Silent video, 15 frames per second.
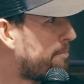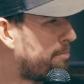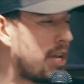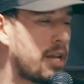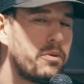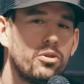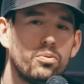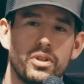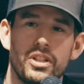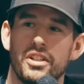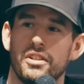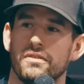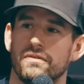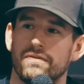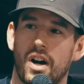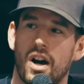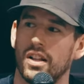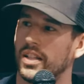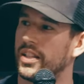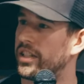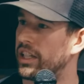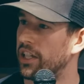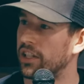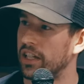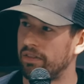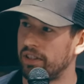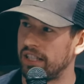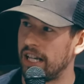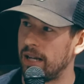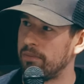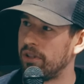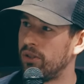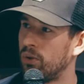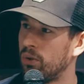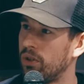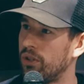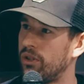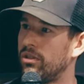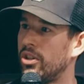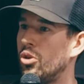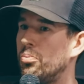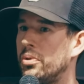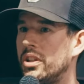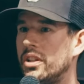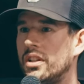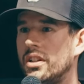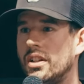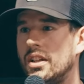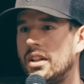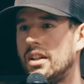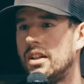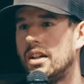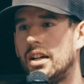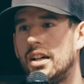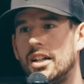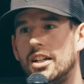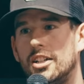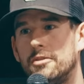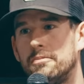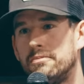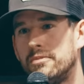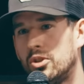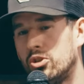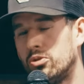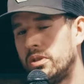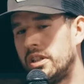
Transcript: Maybe we volunteer every time the doors are open, or